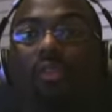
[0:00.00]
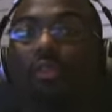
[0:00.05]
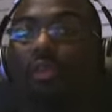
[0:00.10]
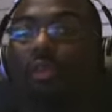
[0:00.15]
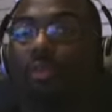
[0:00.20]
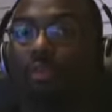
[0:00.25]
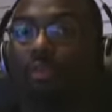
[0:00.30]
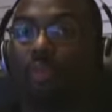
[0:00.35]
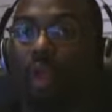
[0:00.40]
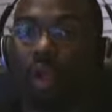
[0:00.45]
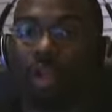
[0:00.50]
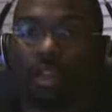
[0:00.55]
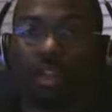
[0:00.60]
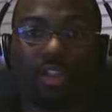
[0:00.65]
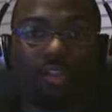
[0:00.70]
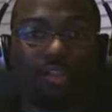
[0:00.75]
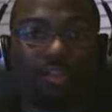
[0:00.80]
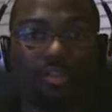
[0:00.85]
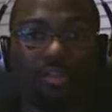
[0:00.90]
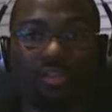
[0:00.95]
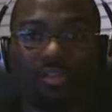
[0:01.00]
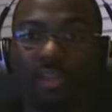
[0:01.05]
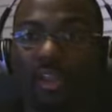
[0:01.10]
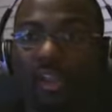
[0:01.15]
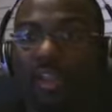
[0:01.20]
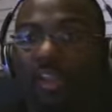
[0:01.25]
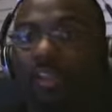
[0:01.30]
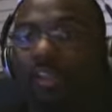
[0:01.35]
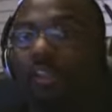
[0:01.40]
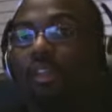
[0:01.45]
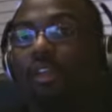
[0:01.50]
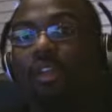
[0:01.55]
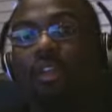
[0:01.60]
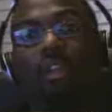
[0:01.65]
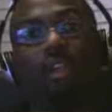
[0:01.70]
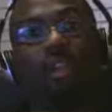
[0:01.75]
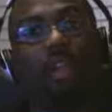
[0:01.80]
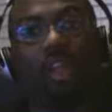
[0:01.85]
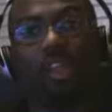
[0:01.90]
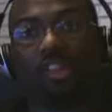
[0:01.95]
When Brock Lesnar's fighting,
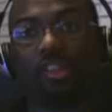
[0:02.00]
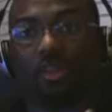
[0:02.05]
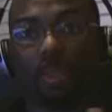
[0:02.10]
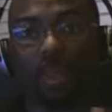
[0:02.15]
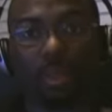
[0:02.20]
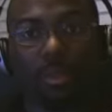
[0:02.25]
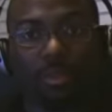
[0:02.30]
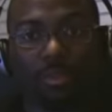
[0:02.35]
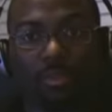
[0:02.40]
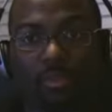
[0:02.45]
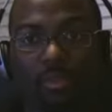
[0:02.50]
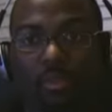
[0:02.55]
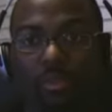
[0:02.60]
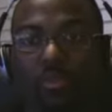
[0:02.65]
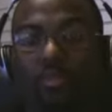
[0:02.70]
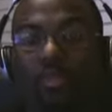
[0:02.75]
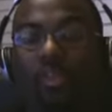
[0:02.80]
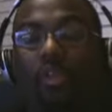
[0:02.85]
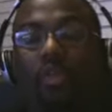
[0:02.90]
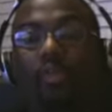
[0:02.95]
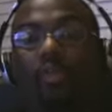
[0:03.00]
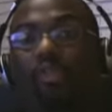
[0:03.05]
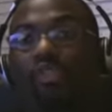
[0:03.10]
lots of pay-per-views.